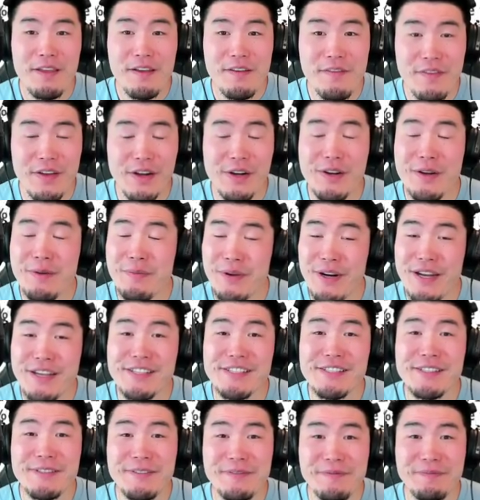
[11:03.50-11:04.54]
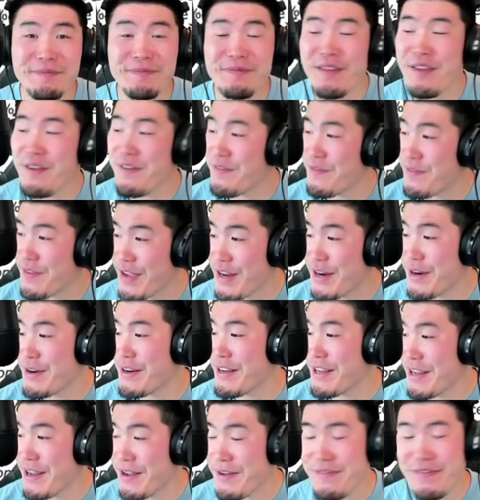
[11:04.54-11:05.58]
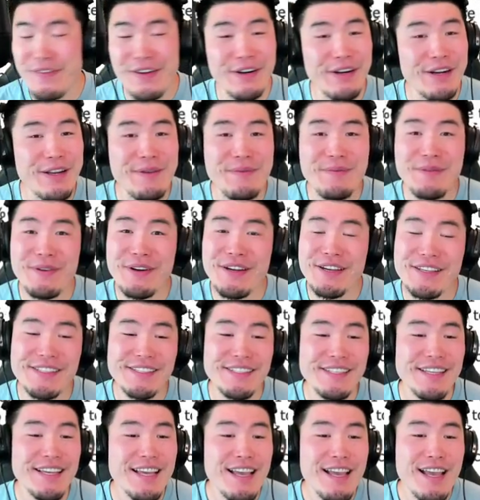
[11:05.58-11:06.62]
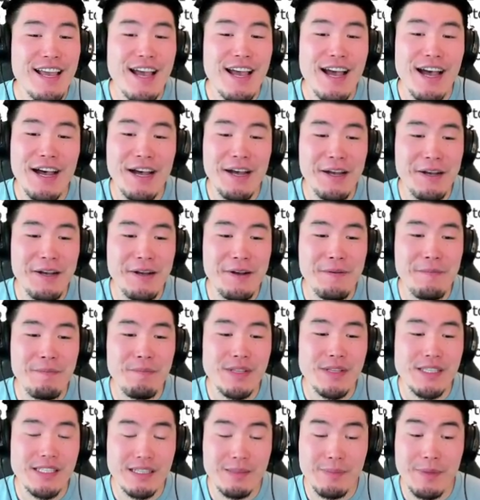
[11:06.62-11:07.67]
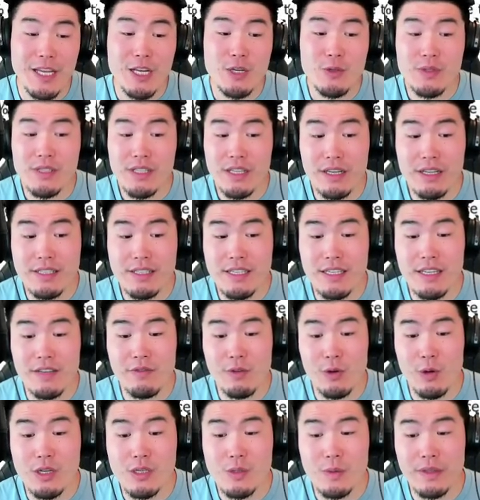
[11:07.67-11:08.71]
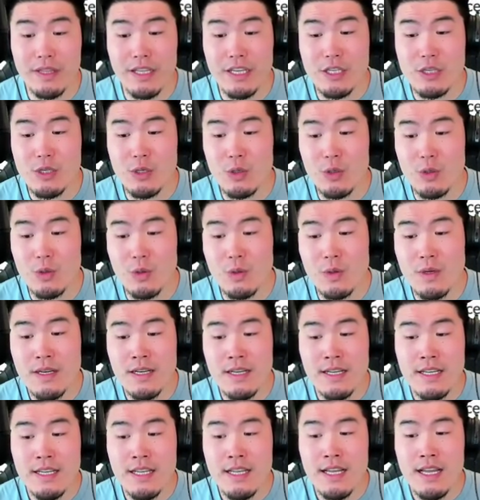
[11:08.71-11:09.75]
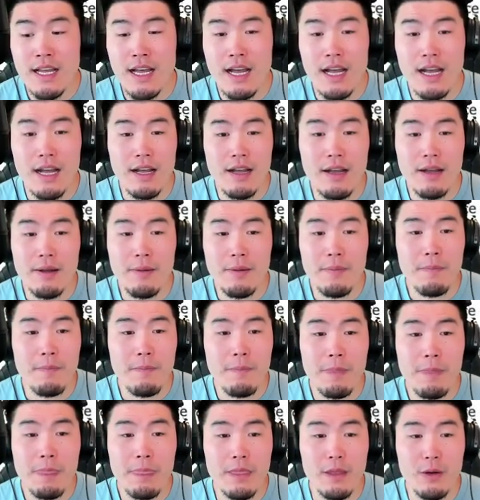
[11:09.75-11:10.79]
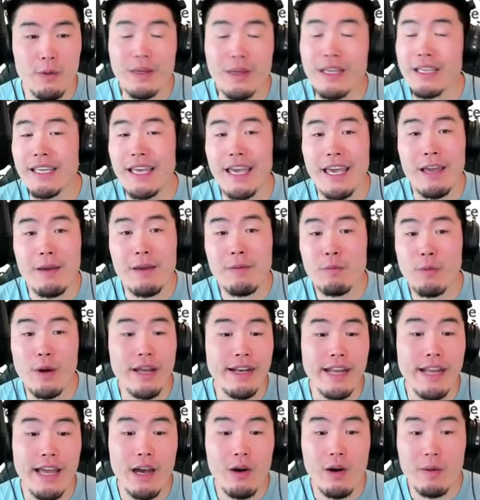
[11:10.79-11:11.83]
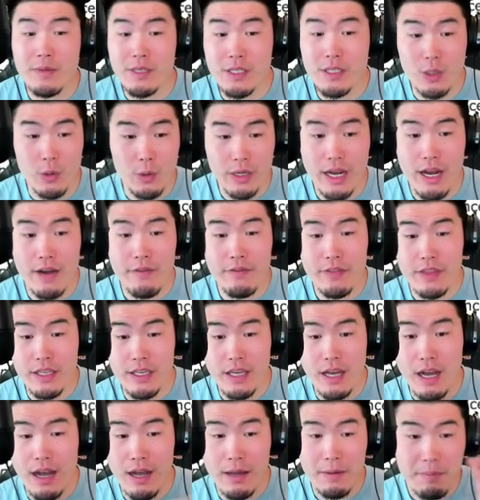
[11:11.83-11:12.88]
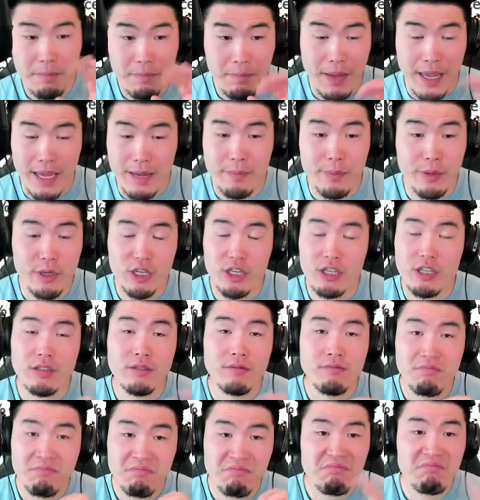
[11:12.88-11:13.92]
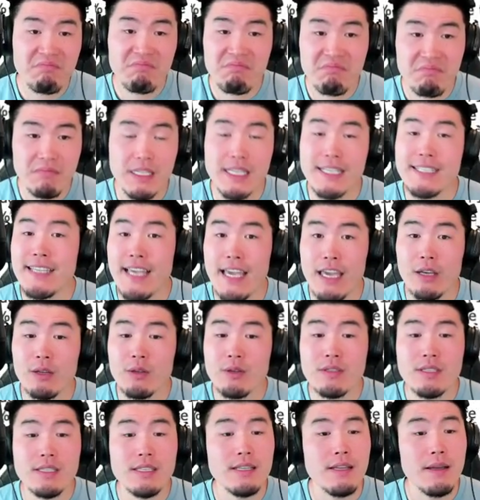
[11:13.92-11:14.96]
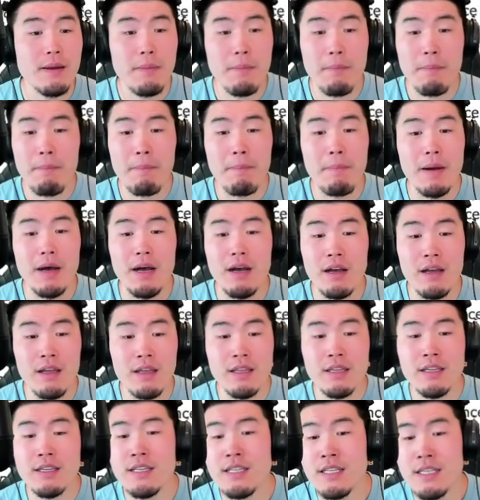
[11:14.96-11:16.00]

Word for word: very impressed. Very, very impressed. Um, it's gonna be interesting to see, of course, what they do. Um, you know, in game right now, I'm just going off the on paper details, but